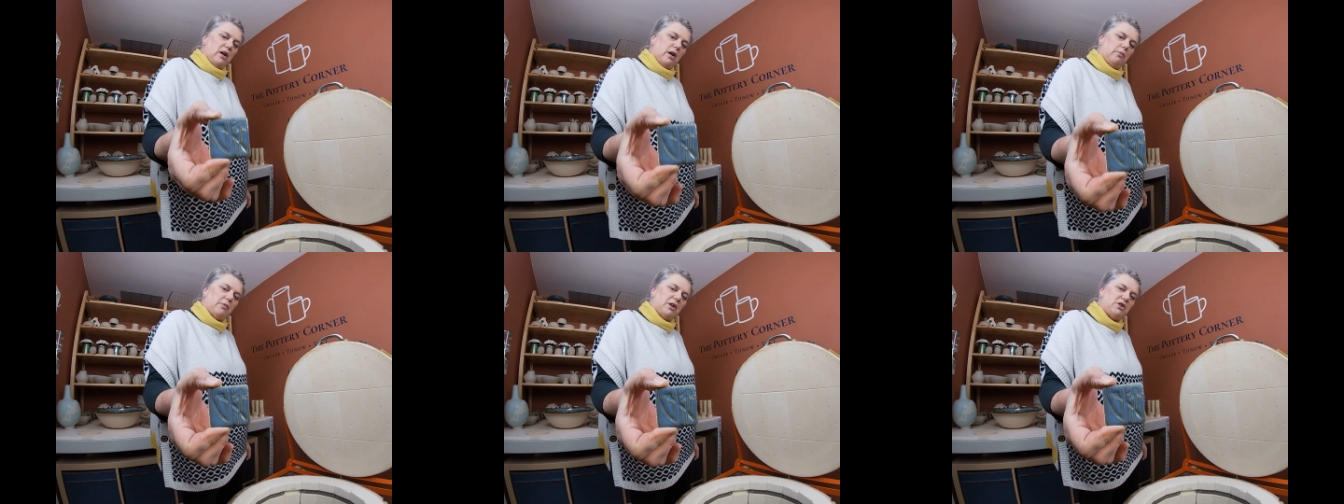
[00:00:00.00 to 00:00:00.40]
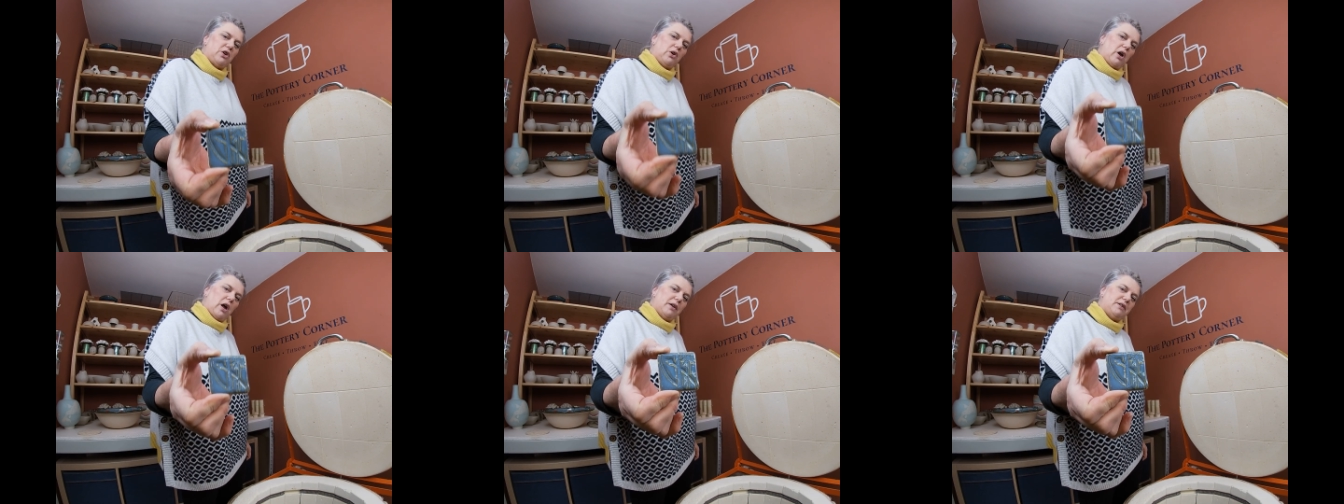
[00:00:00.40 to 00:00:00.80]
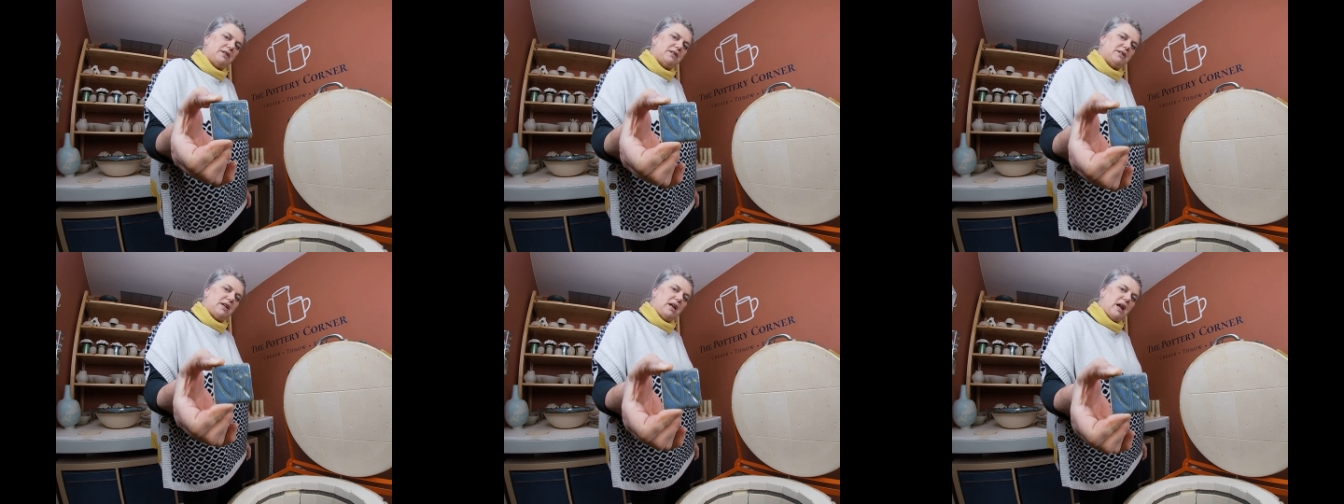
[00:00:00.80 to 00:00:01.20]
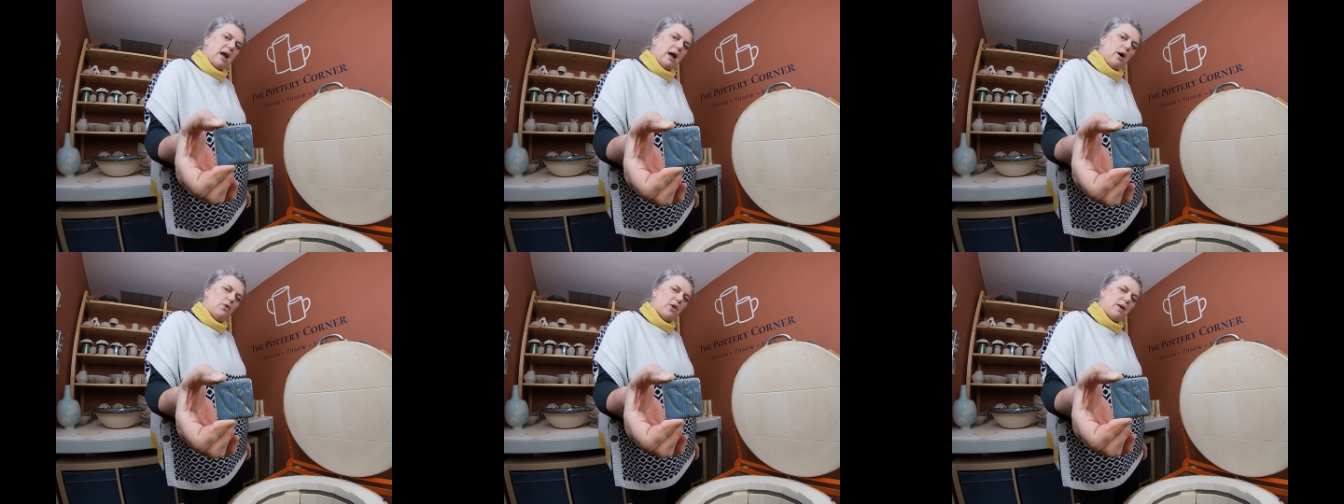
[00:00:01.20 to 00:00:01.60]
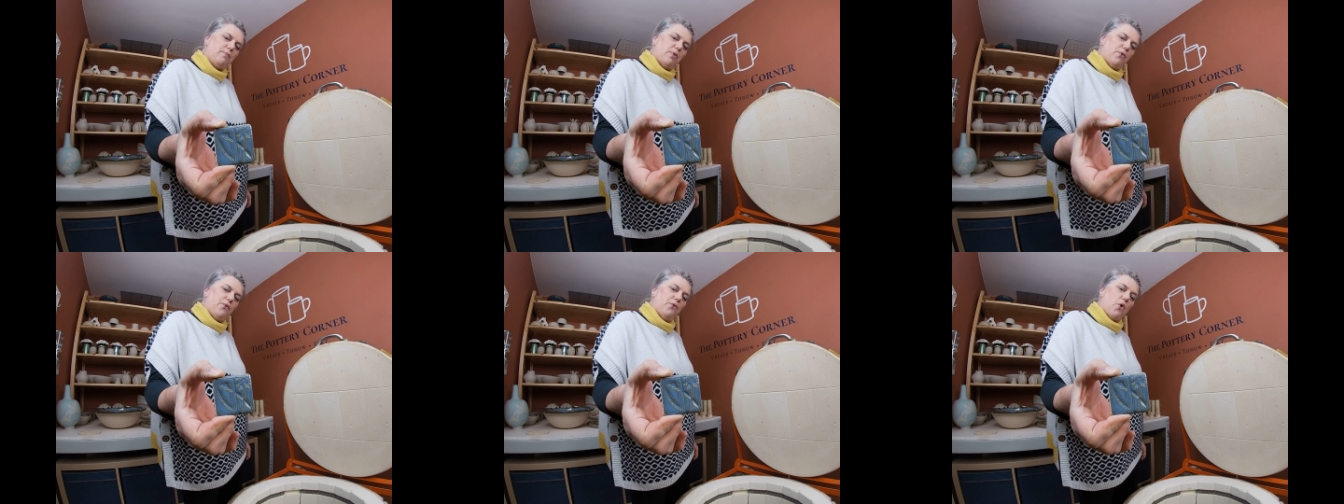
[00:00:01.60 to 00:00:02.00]
I do like to see how they
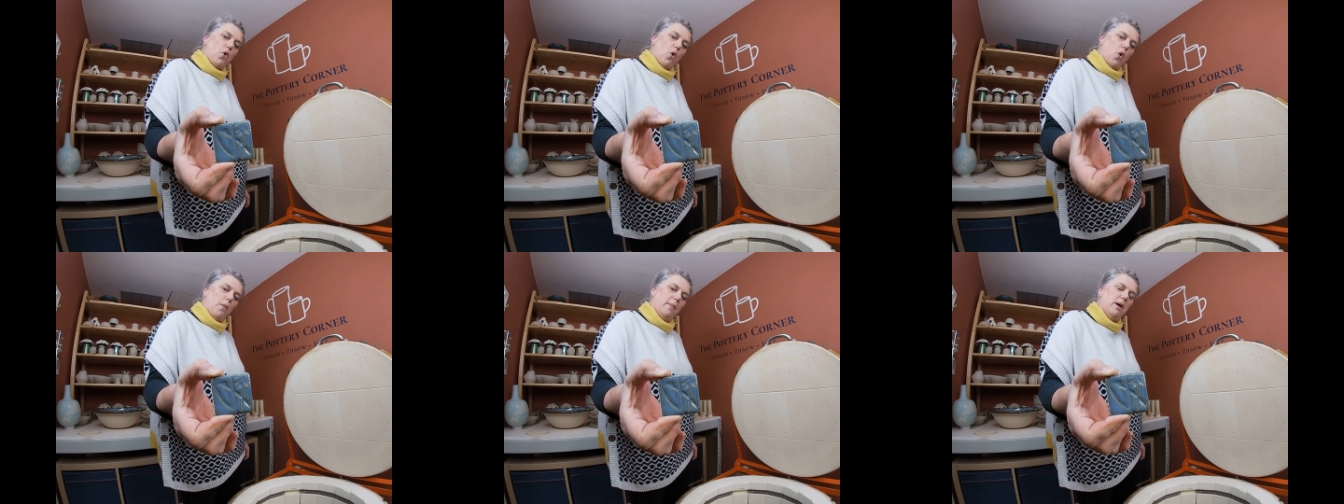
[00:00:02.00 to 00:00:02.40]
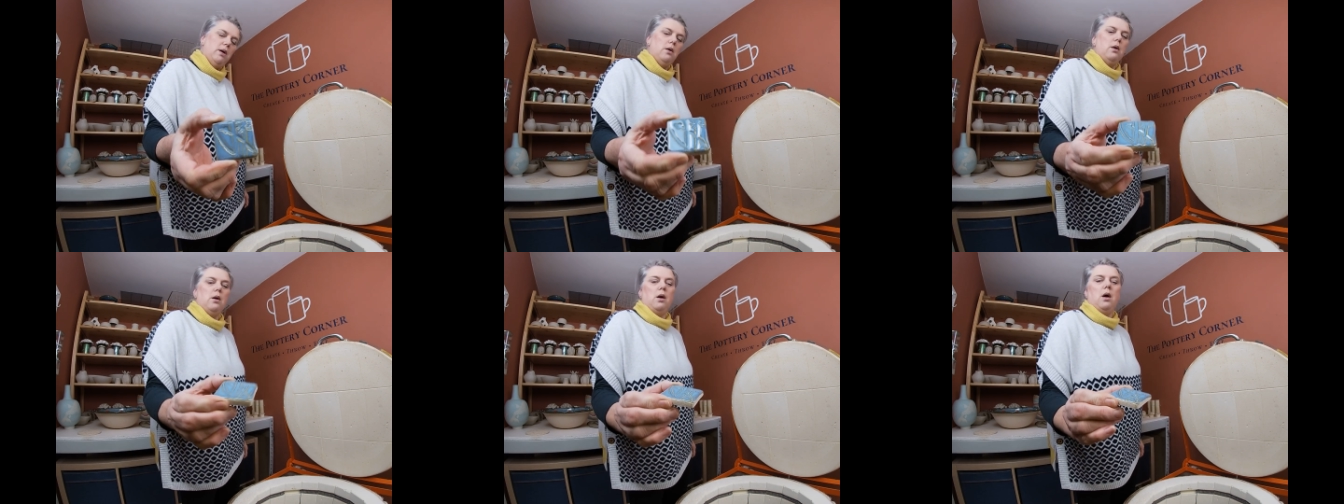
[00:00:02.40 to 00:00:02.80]
perform